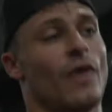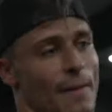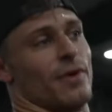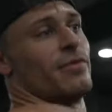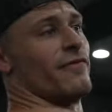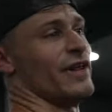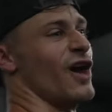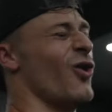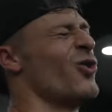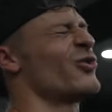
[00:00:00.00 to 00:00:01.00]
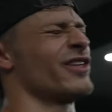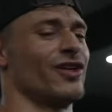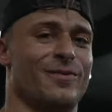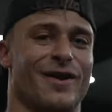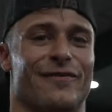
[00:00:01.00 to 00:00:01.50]
wrapping up the video, a
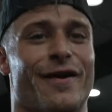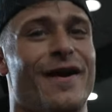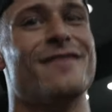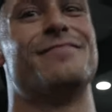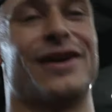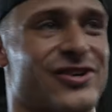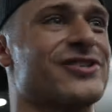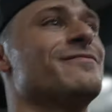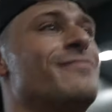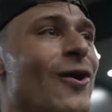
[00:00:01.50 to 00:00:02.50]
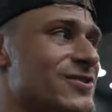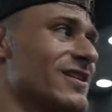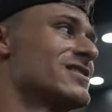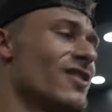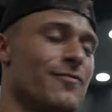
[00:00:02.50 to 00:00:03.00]
little bit of pictures and posing
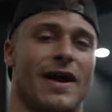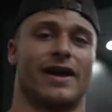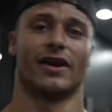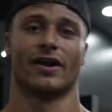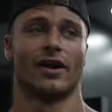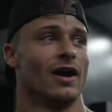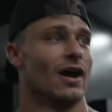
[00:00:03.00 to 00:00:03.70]
and stuff back here.